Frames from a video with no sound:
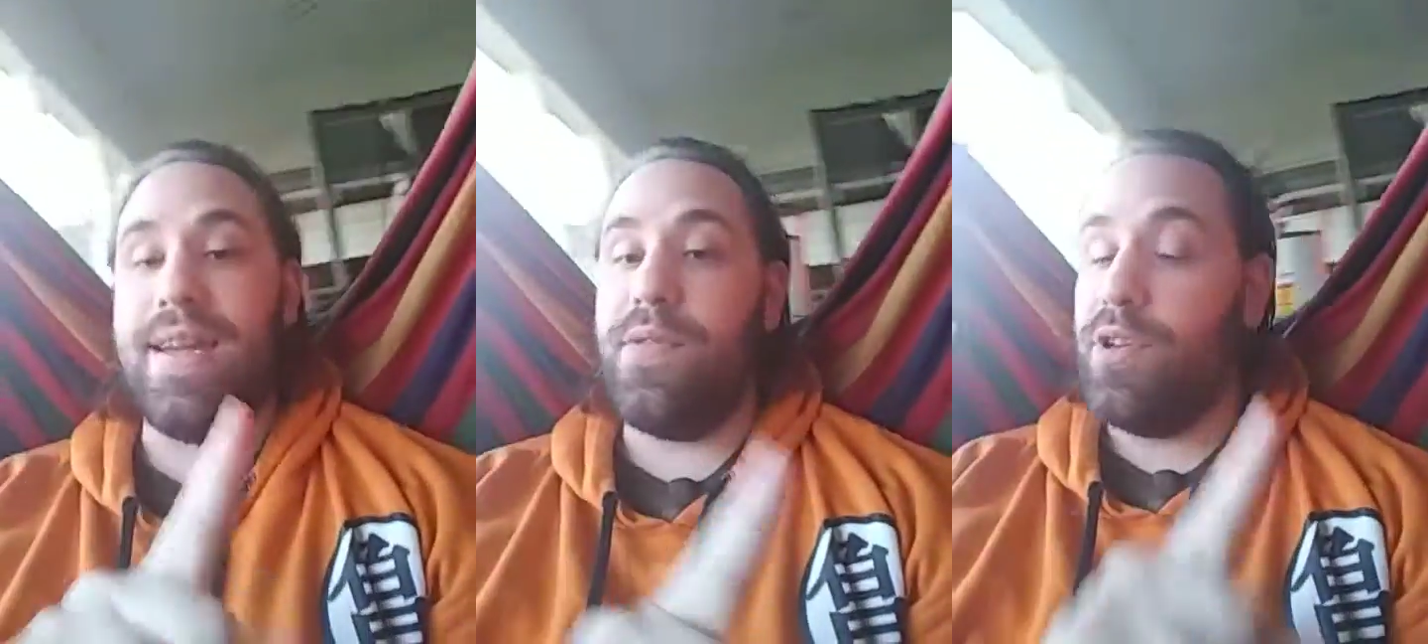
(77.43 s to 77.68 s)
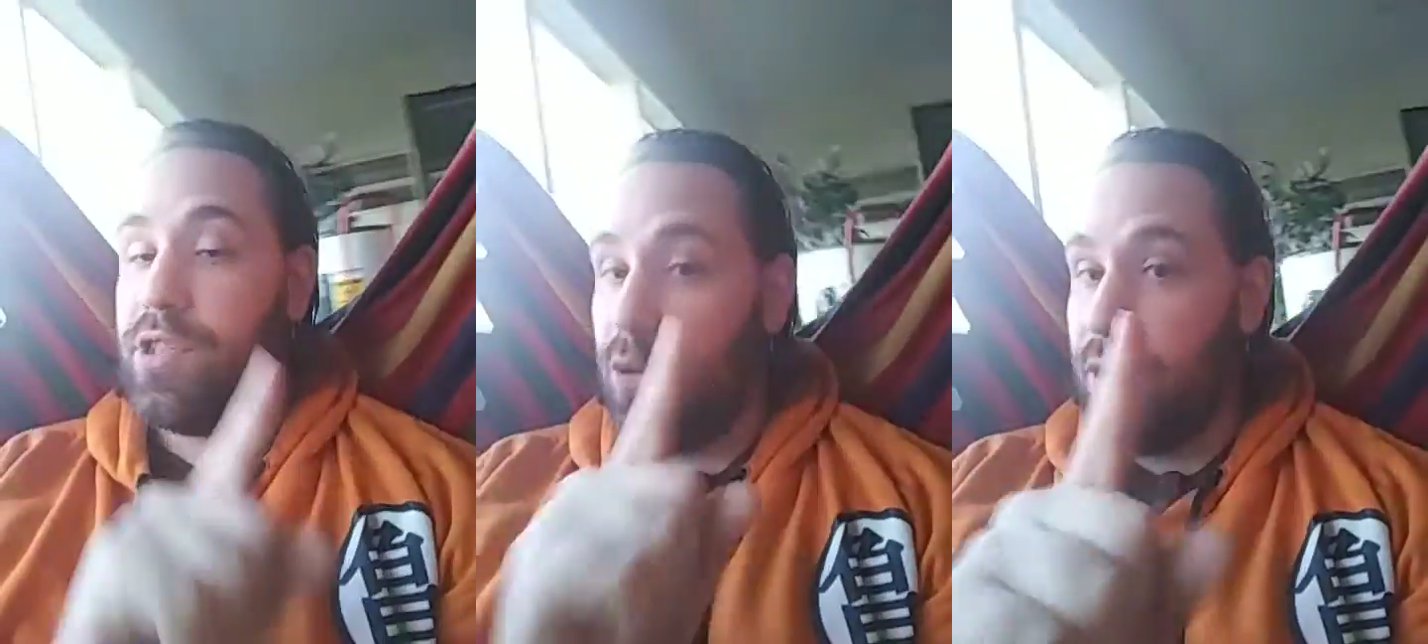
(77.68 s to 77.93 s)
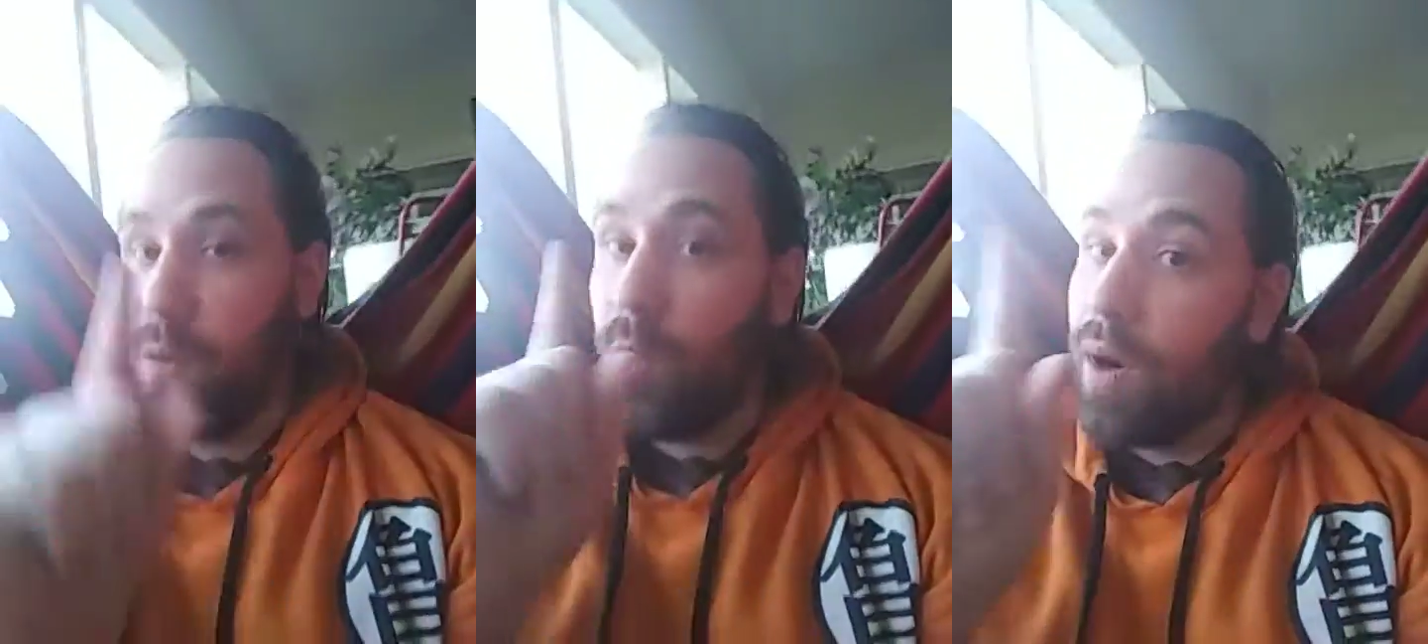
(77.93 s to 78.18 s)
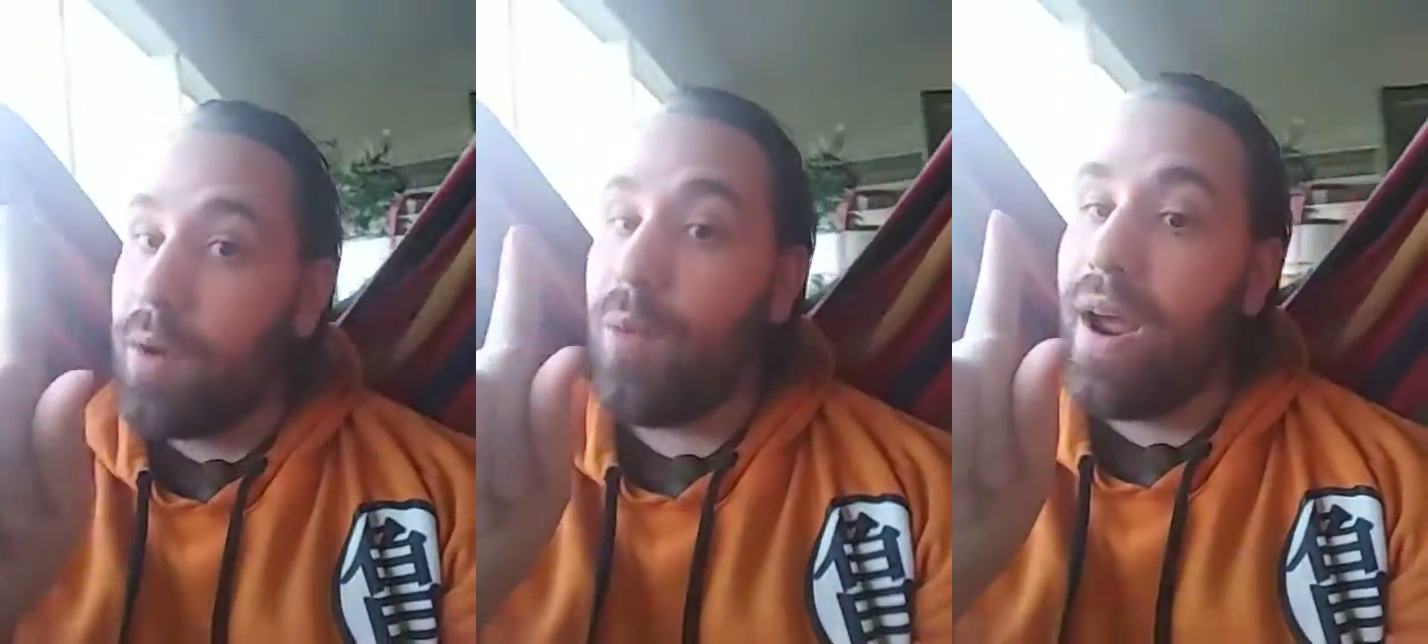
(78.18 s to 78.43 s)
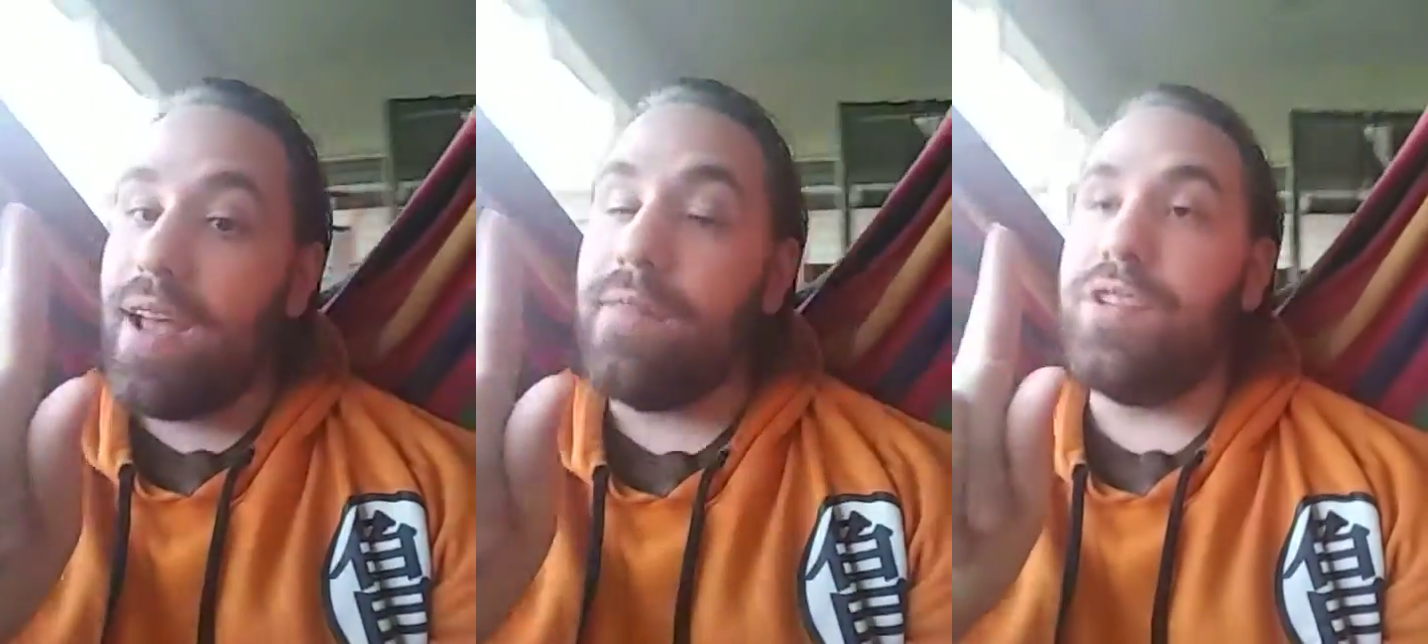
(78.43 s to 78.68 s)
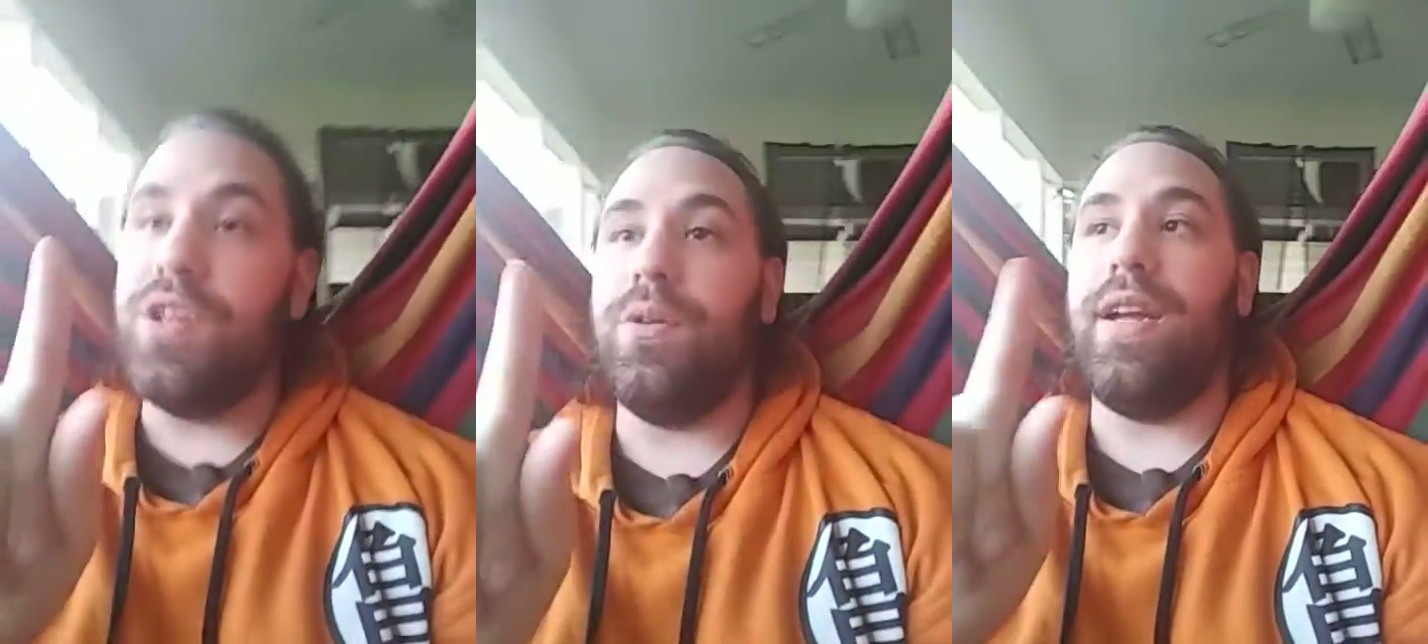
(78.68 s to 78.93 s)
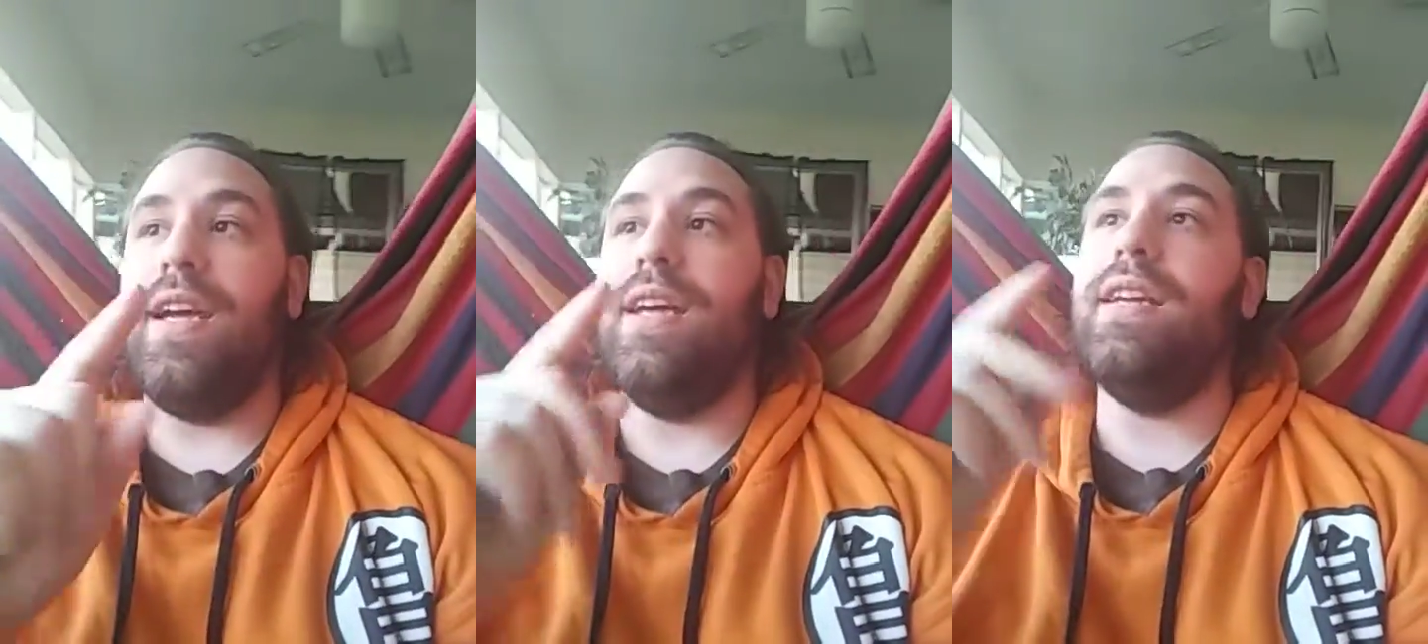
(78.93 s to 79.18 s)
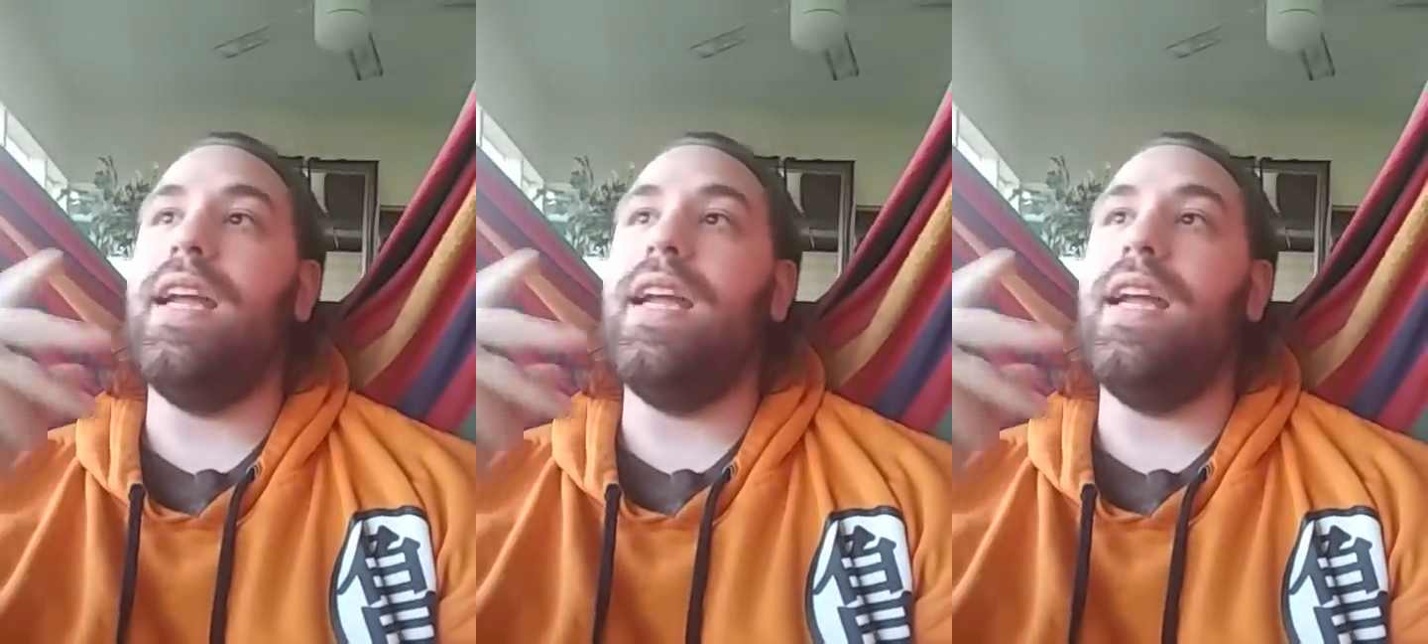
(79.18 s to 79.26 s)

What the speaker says: and there's only one way of doing it.